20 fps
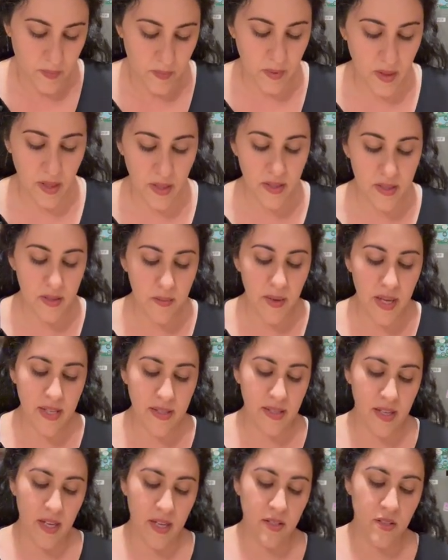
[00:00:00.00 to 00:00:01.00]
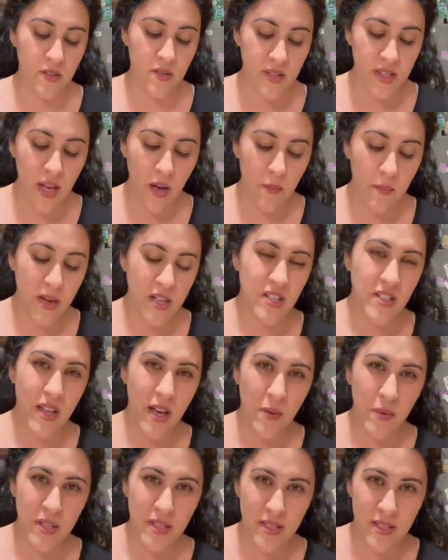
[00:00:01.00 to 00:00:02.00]
And it's amazing. Do you see how much
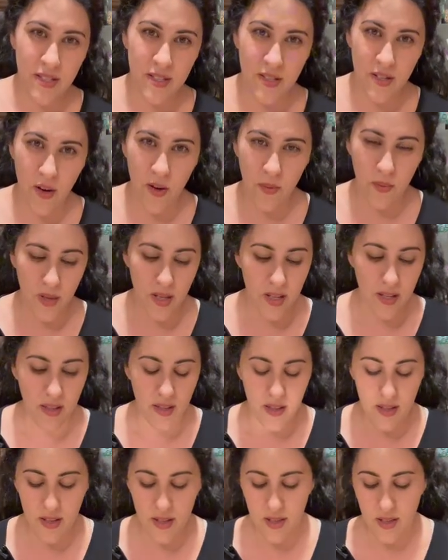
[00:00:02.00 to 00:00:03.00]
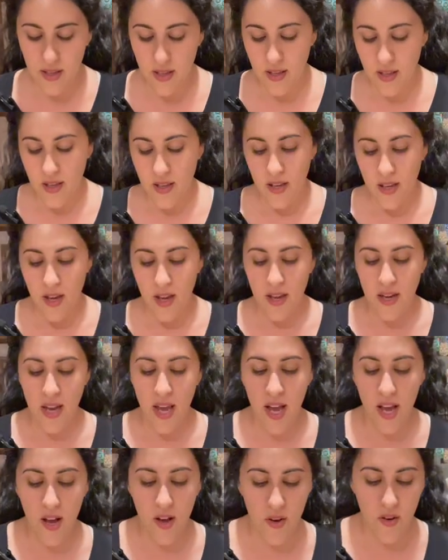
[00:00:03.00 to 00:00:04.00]
that was to start with? And
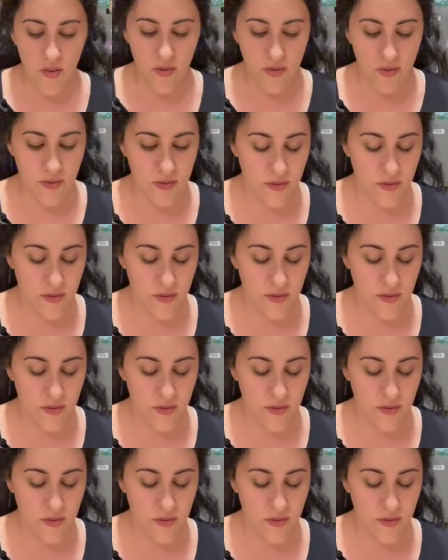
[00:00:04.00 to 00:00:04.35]
now